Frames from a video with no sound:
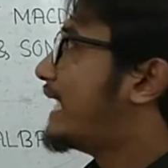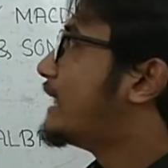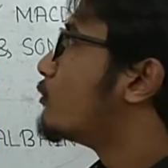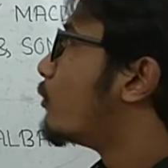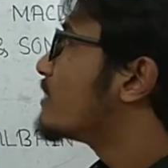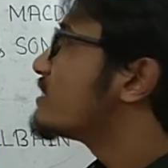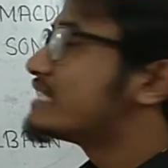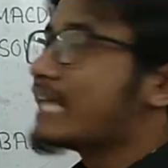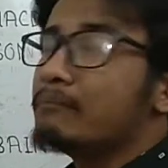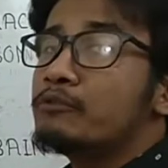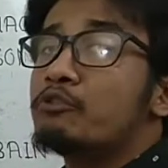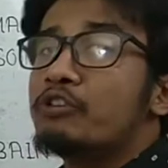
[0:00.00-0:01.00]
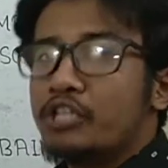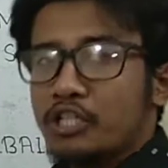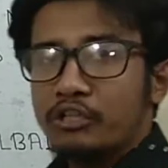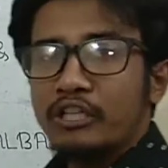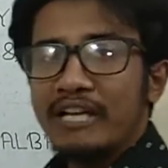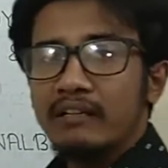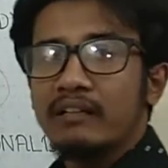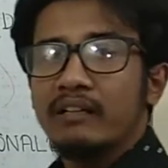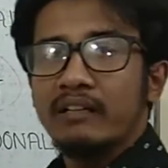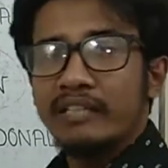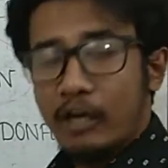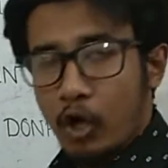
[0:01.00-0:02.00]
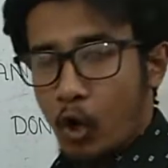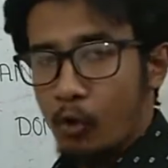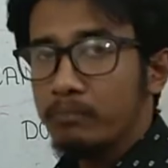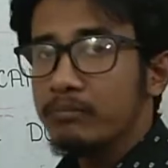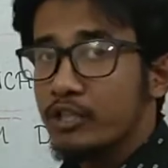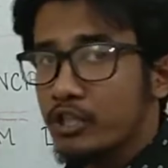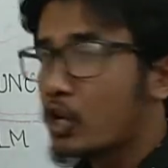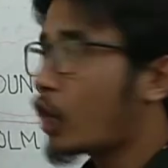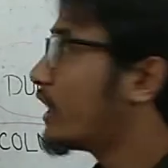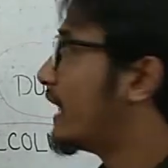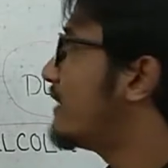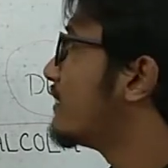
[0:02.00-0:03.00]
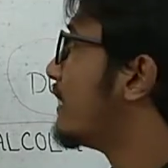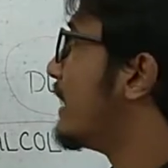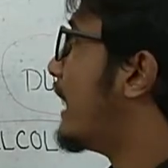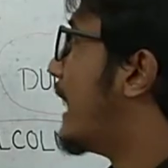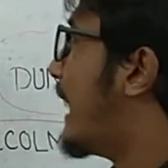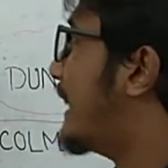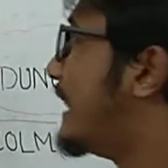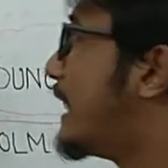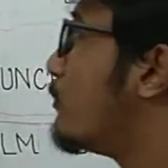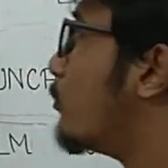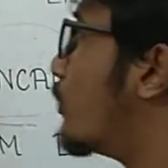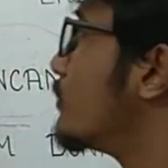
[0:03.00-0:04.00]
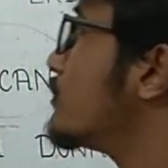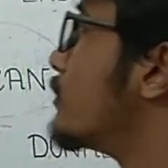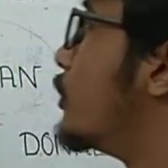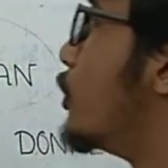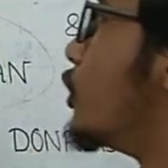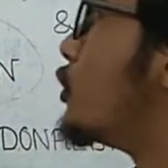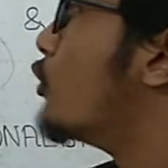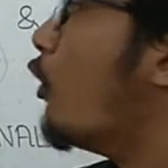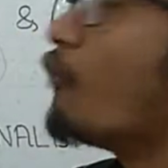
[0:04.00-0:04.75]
and he wants them to return their home, Scotland, and they want to